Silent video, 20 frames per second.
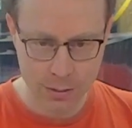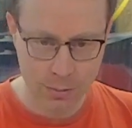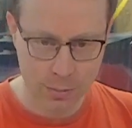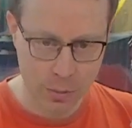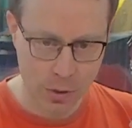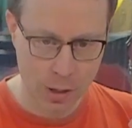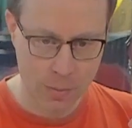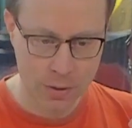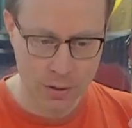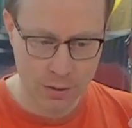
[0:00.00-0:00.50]

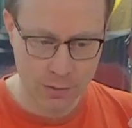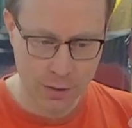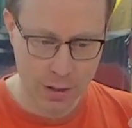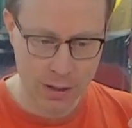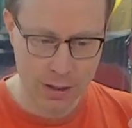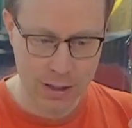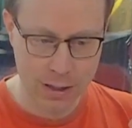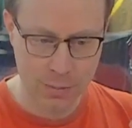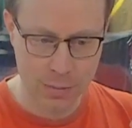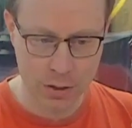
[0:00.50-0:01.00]
perhaps the
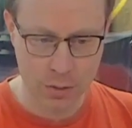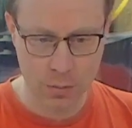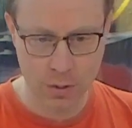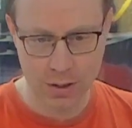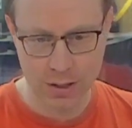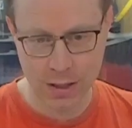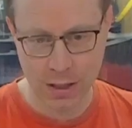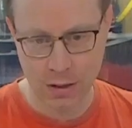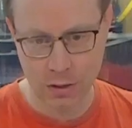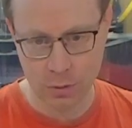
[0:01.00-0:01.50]
very deepest
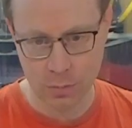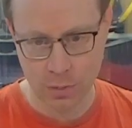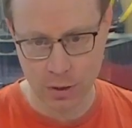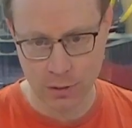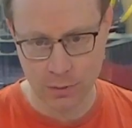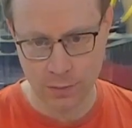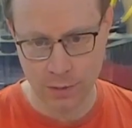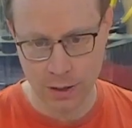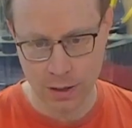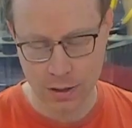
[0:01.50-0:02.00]
ones cannot be
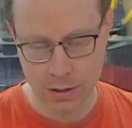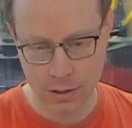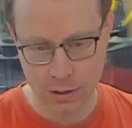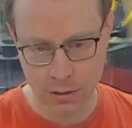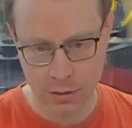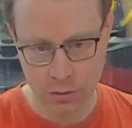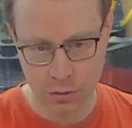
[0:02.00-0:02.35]
fixed